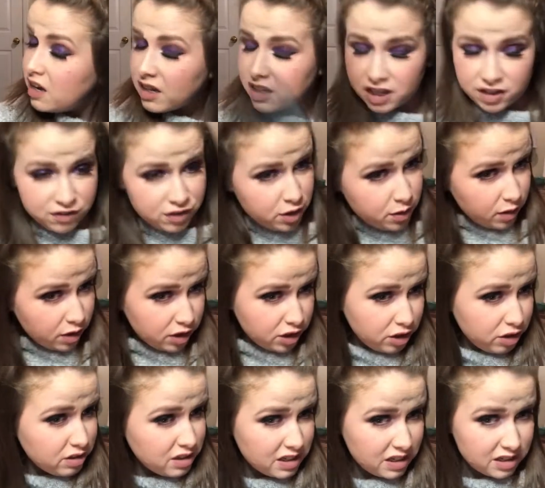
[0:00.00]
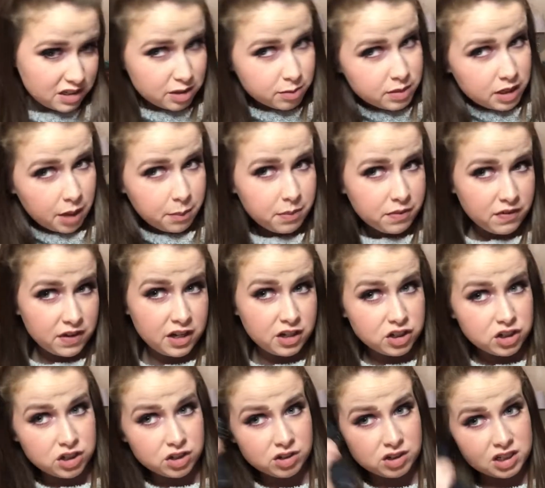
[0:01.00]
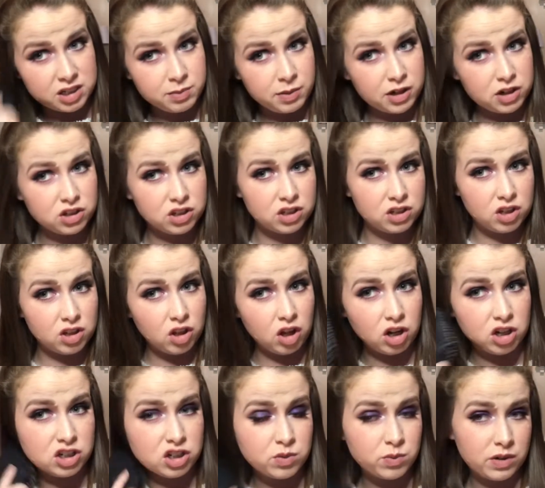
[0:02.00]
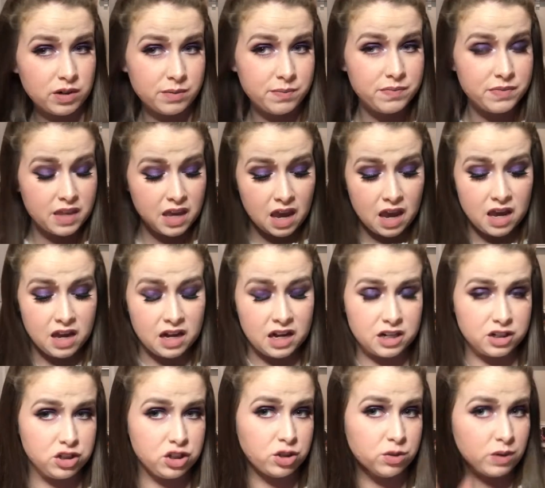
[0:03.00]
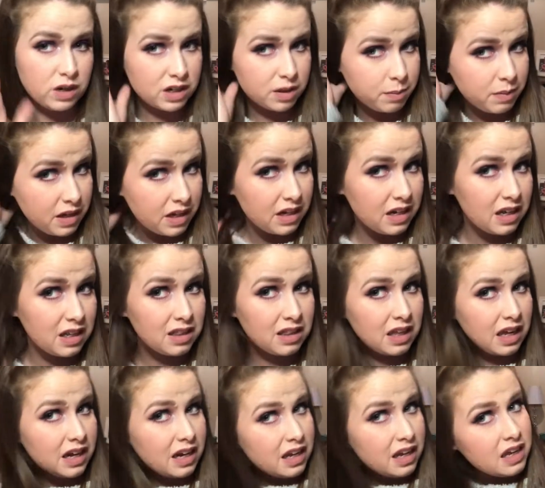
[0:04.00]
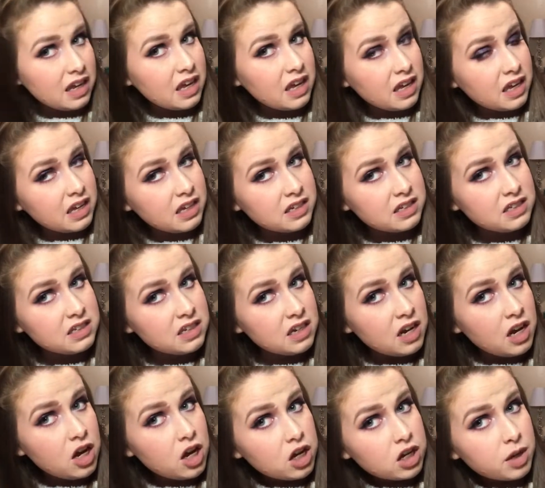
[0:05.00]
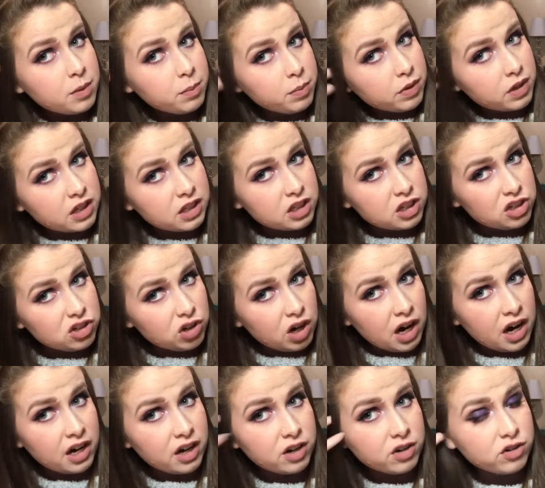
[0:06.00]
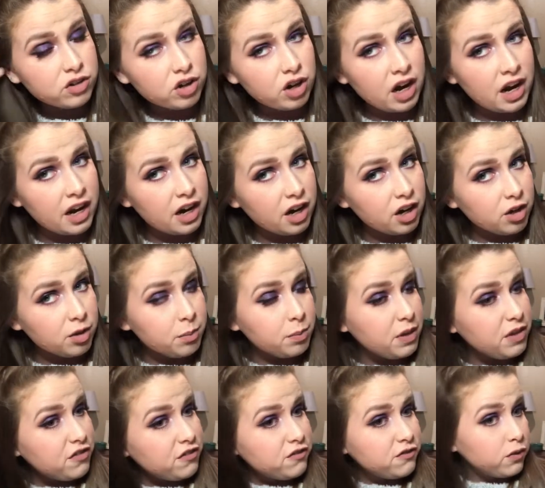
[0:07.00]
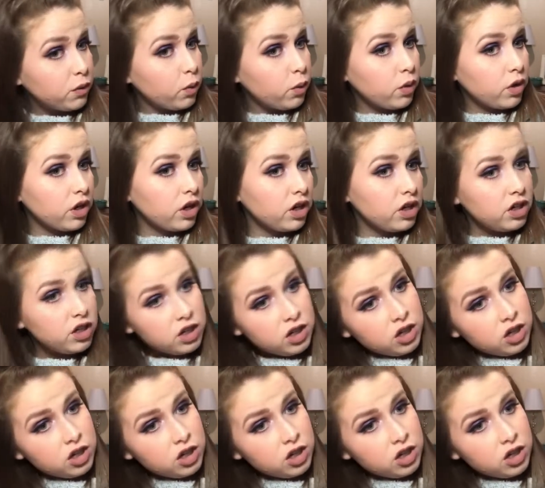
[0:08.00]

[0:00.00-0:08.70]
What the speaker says: if you are using some type of heat shield, especially the Launch one, I do recommend letting it completely dry on your hair before